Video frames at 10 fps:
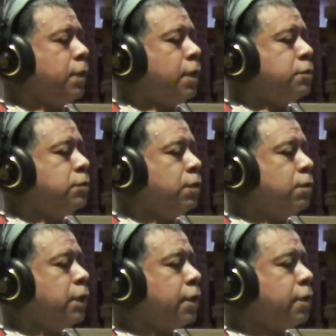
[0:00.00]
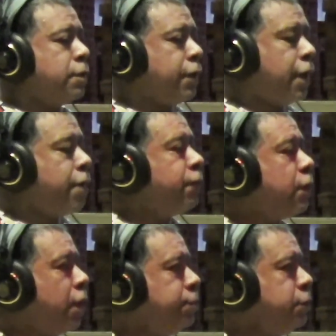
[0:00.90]
And so like they have an
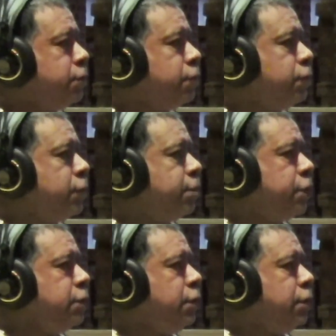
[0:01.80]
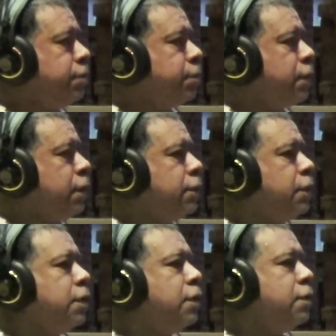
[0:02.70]
option with my team, and
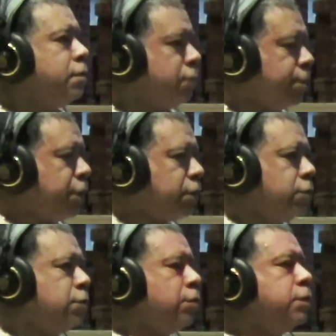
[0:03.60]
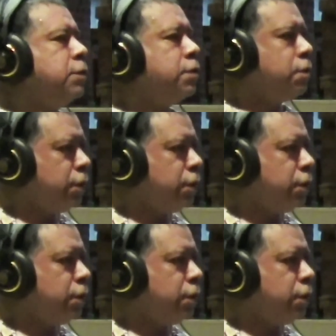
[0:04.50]
then they make their choice, and